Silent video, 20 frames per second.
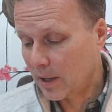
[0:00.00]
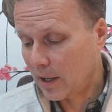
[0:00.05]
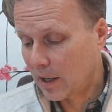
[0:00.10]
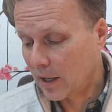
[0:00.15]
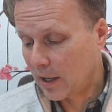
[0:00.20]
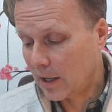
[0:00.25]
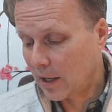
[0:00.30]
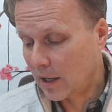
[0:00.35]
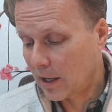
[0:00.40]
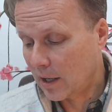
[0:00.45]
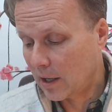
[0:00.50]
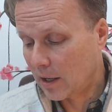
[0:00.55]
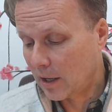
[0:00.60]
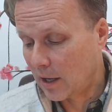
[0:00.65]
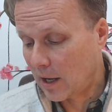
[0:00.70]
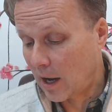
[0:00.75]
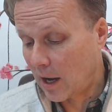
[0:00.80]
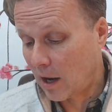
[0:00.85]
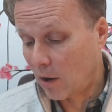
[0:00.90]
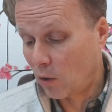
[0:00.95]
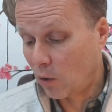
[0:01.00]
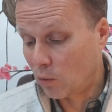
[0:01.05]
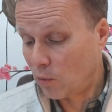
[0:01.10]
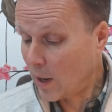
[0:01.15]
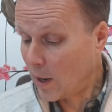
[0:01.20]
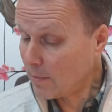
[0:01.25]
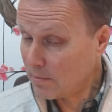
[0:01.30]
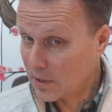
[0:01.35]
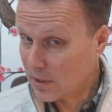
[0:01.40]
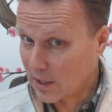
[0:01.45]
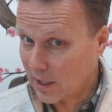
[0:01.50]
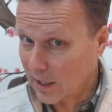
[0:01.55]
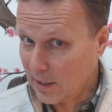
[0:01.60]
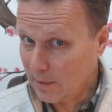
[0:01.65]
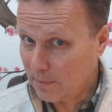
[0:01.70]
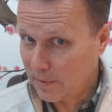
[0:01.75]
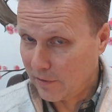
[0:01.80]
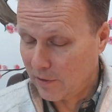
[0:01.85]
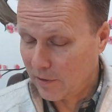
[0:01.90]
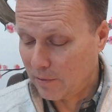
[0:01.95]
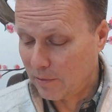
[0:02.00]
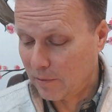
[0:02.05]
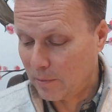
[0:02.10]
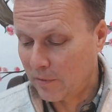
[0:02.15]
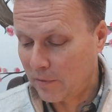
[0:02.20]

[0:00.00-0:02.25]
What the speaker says: or REM sleep, if you